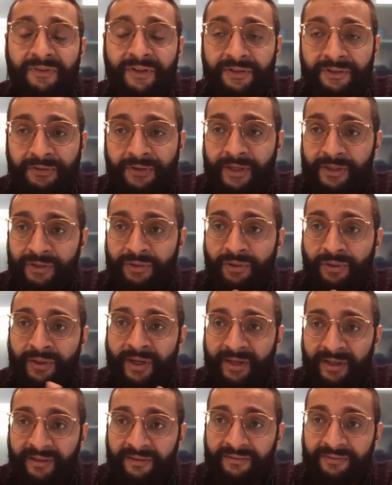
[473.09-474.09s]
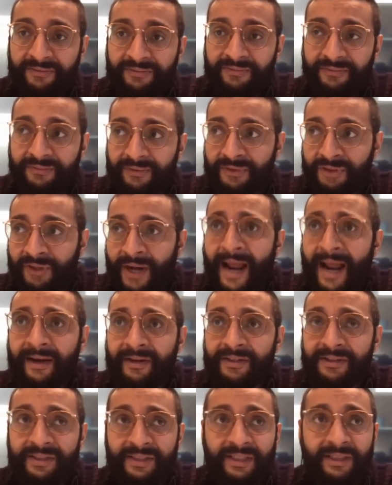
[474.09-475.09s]
the traditional kind of
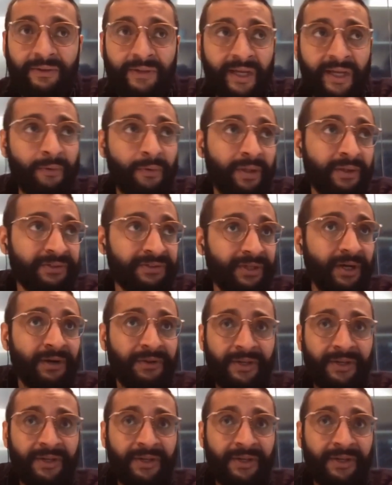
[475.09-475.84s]
track to see, okay, well,